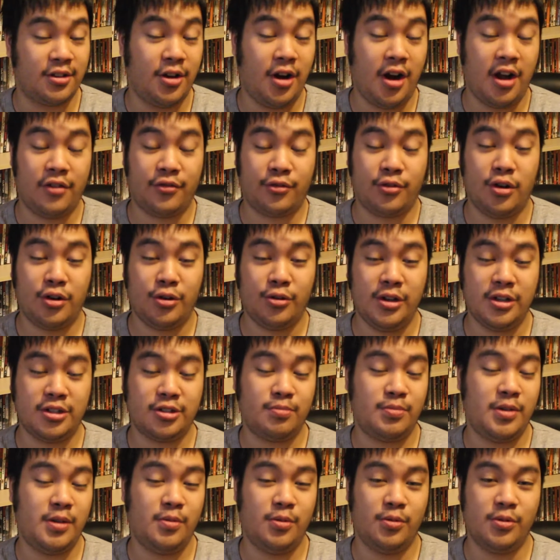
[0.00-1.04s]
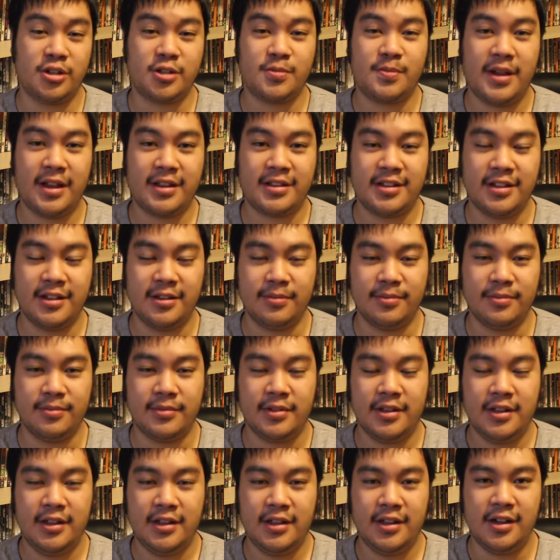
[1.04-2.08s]
god of cookery, so people respect him
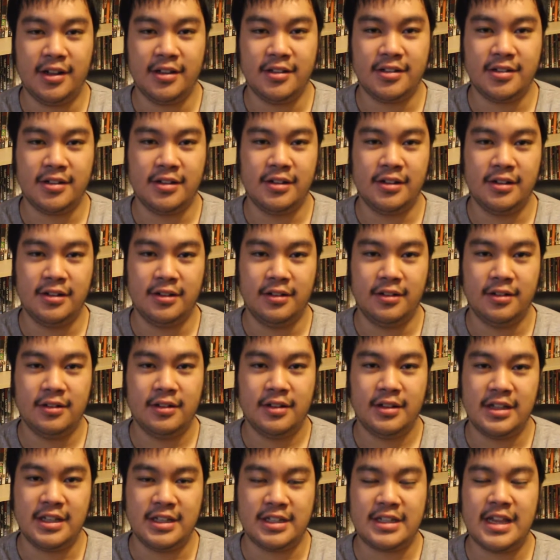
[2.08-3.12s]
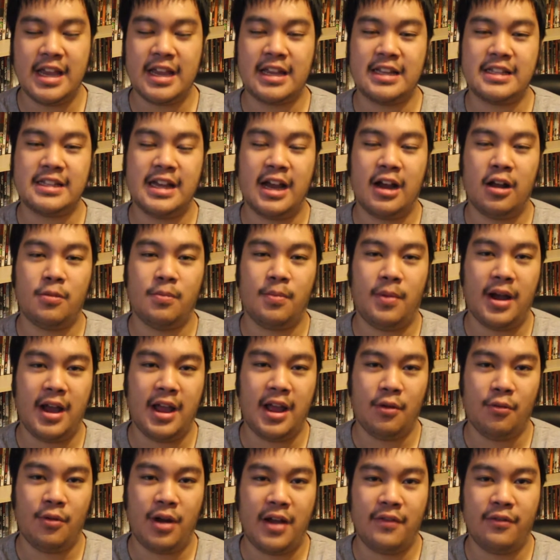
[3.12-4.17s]
until he's taken down by
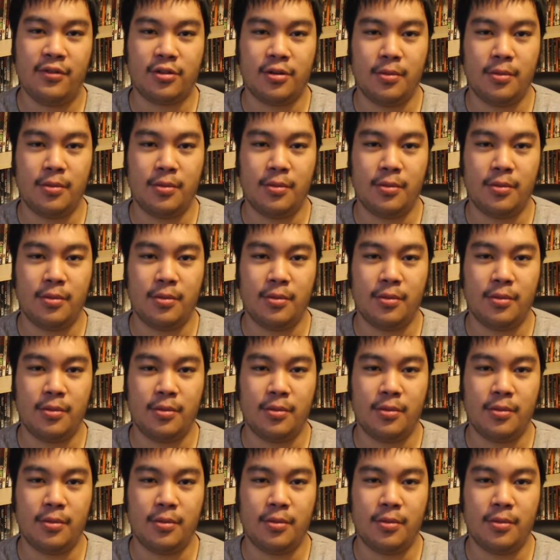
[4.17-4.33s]
a rival